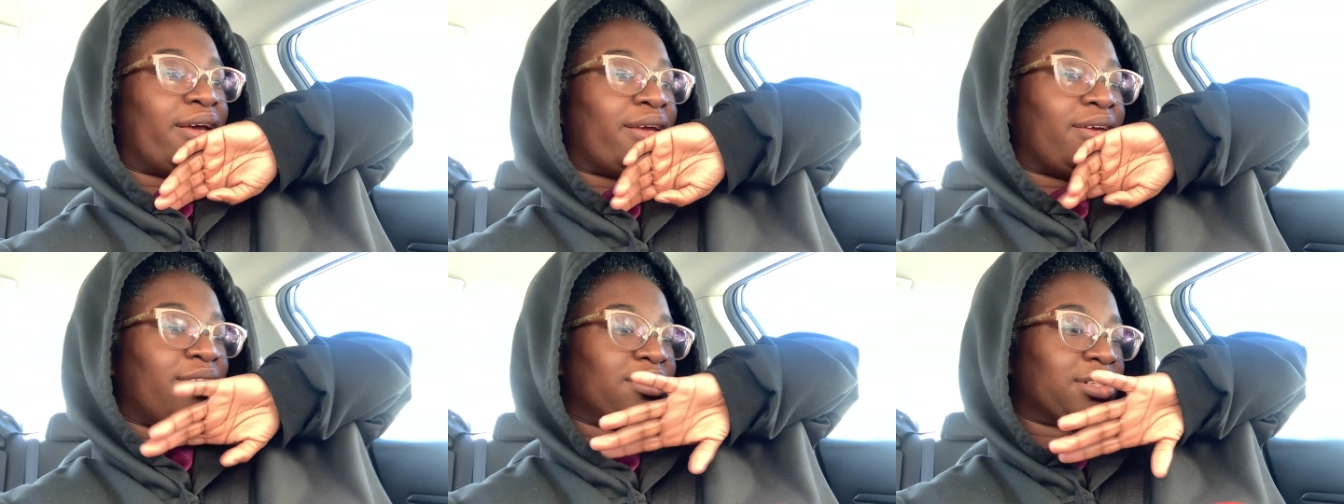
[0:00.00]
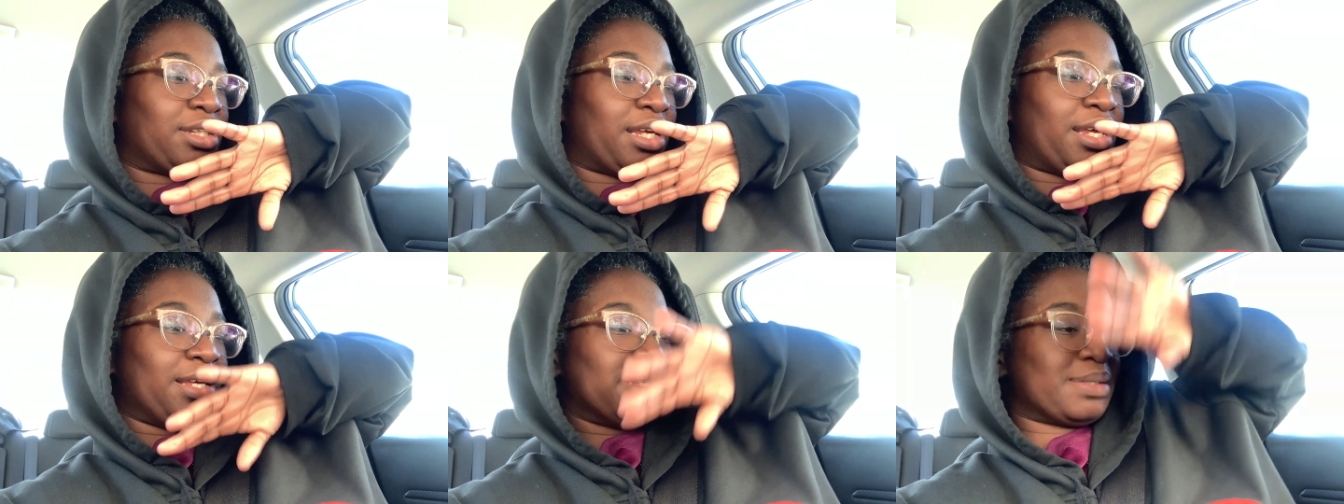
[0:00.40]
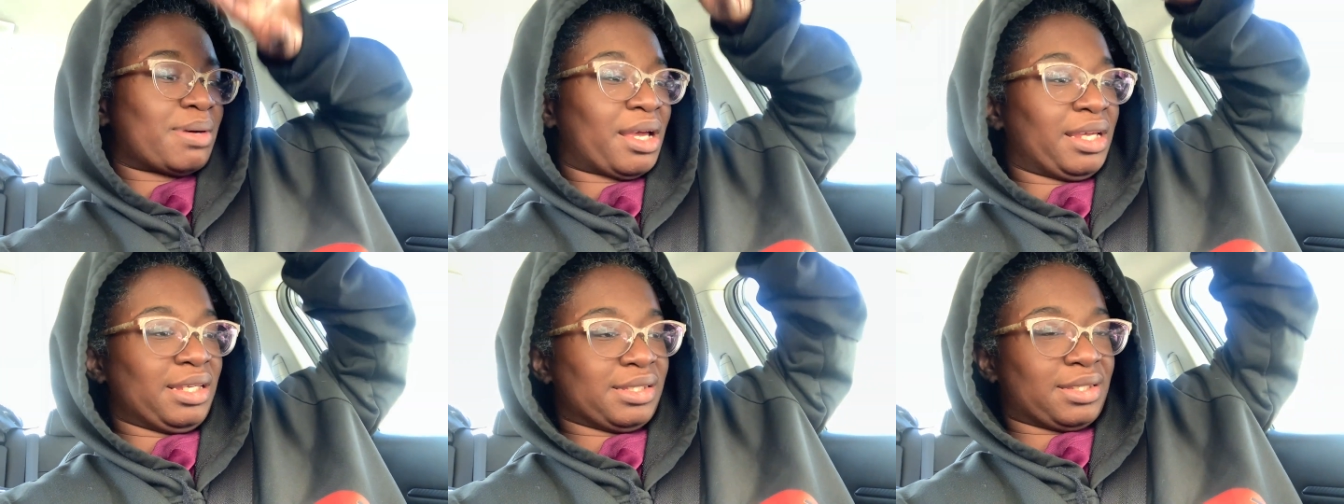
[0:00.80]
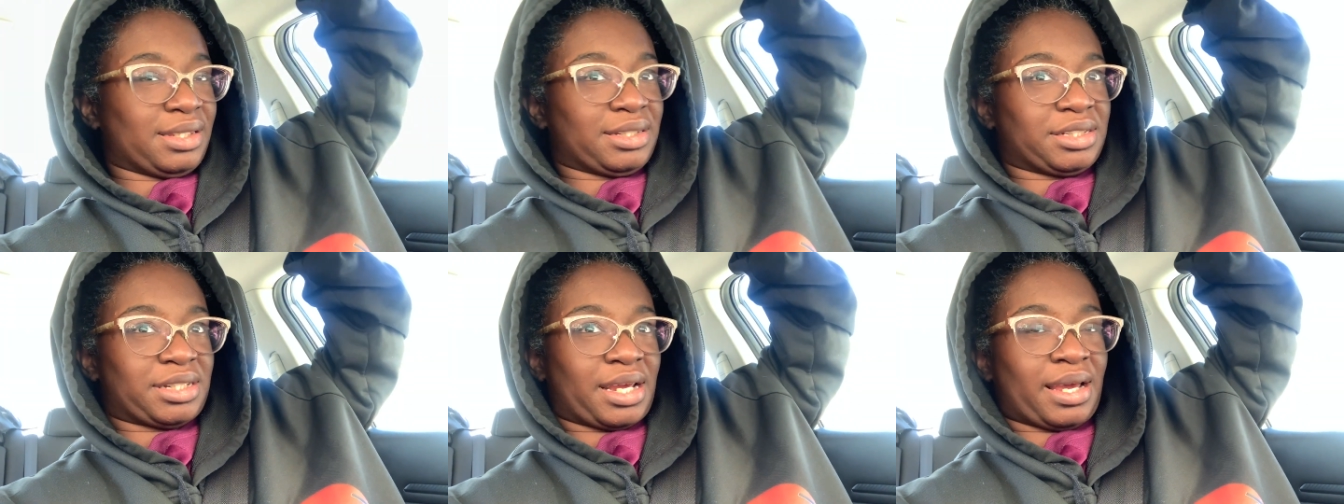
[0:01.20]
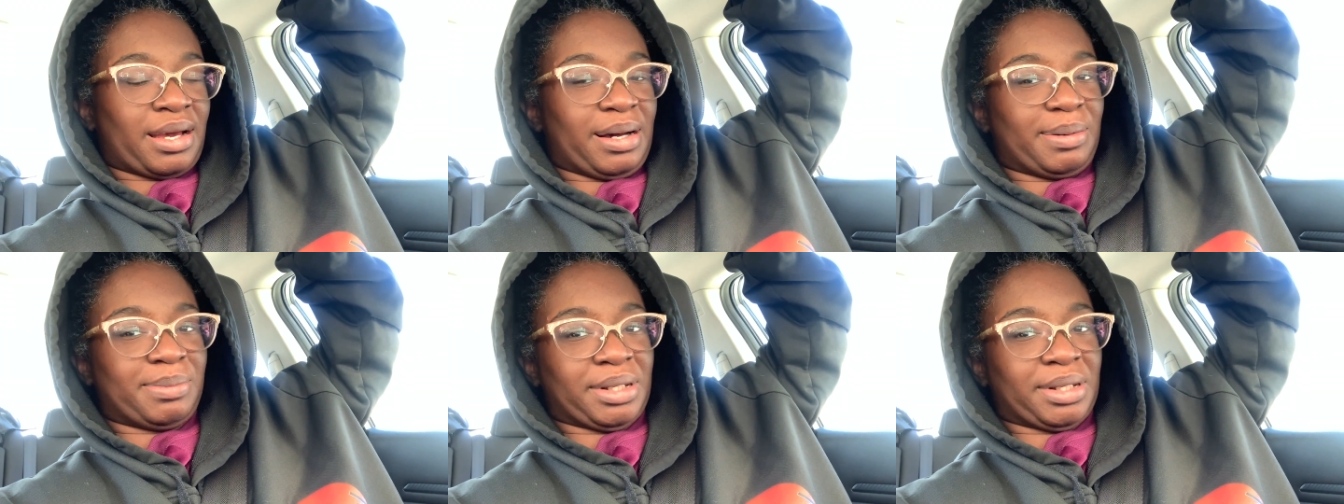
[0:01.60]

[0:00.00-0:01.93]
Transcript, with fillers: Usually he's my easy child,